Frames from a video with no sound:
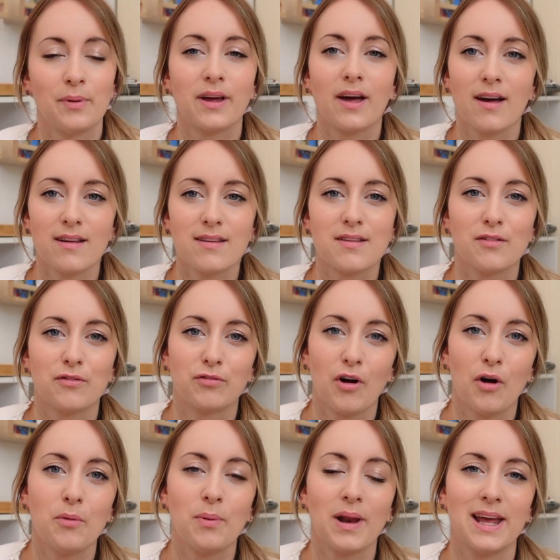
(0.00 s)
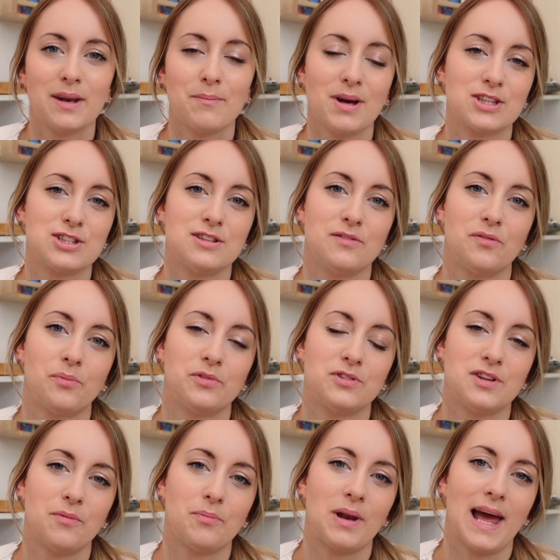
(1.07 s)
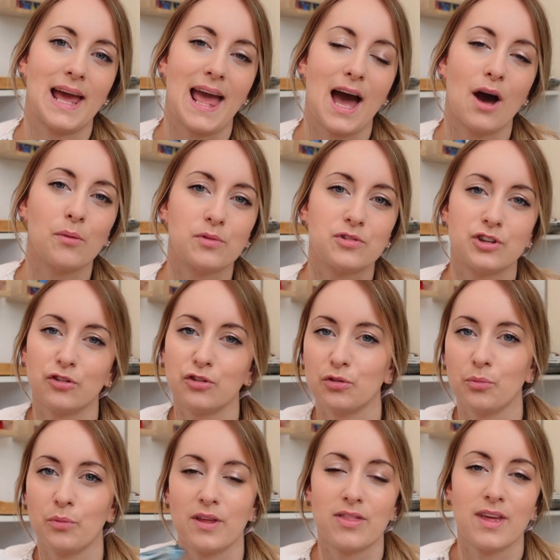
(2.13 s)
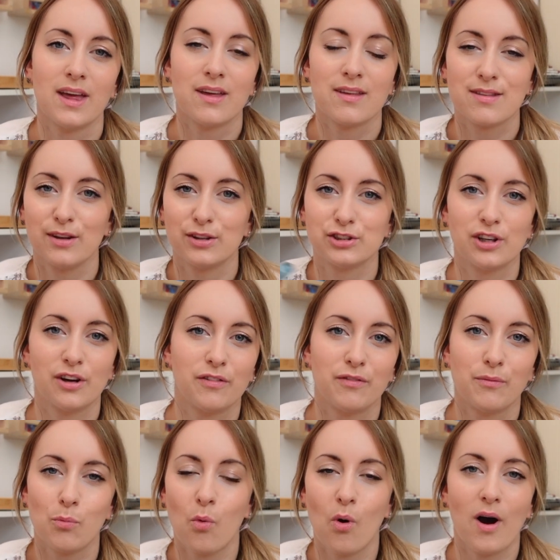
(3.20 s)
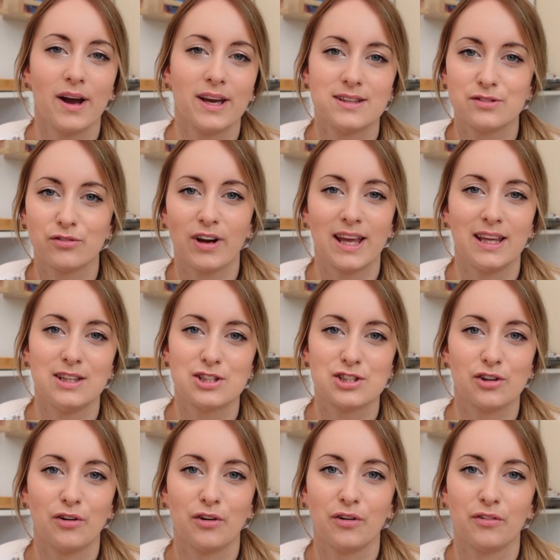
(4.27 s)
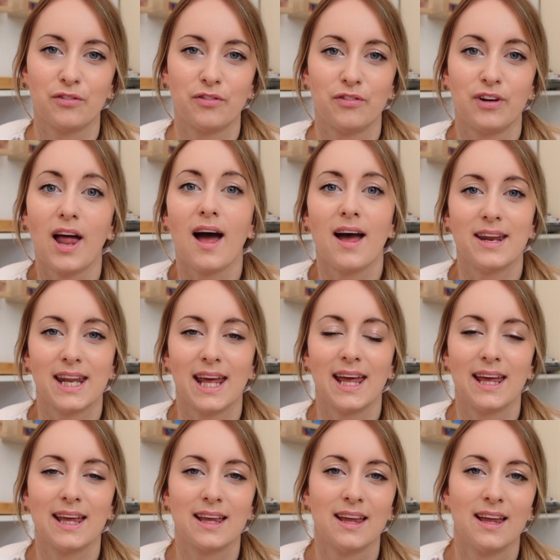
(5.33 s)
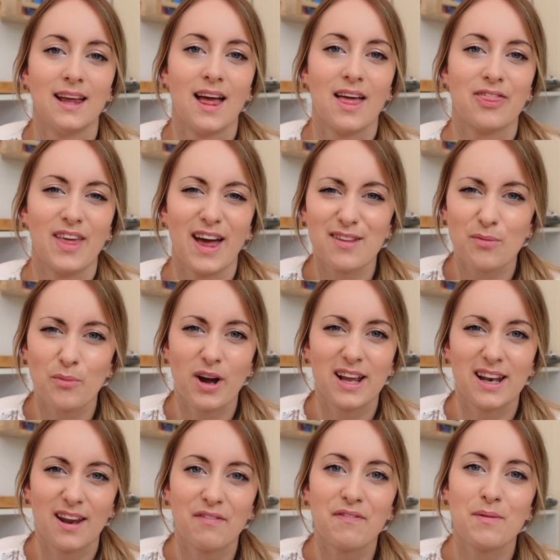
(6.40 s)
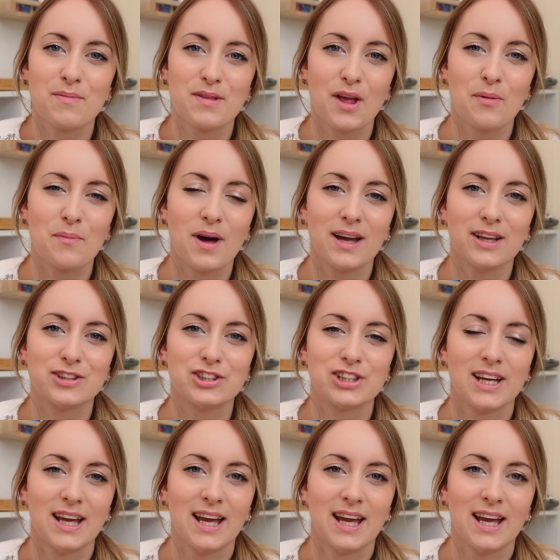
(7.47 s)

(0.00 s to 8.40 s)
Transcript: Because role play and imaginative play helps children with such a wide range of learning, that's why I love them so much.